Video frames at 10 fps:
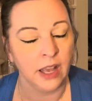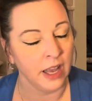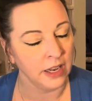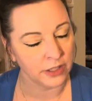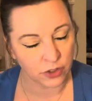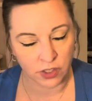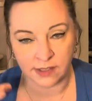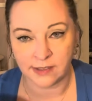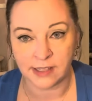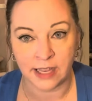and it
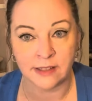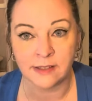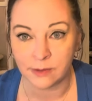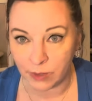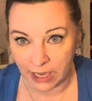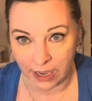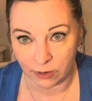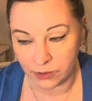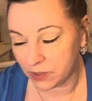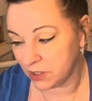just zens me
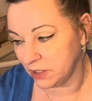out.